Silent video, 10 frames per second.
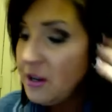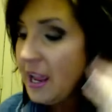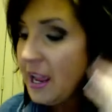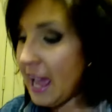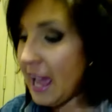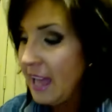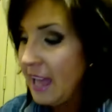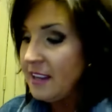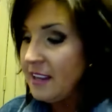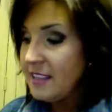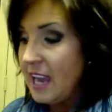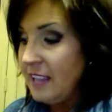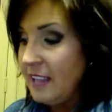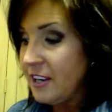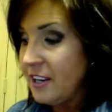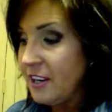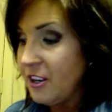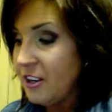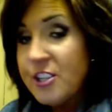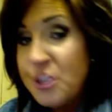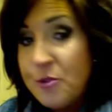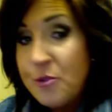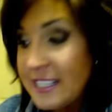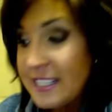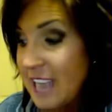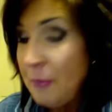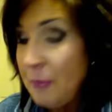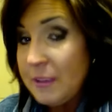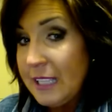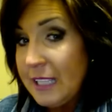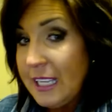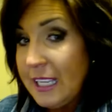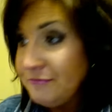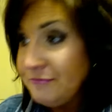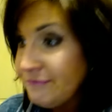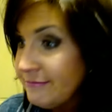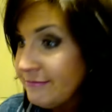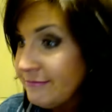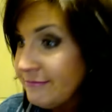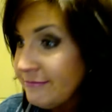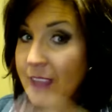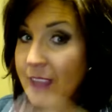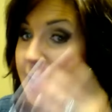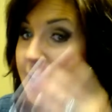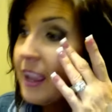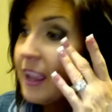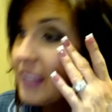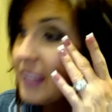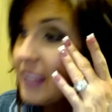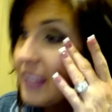add this eyeliner to that top lid. Yeah,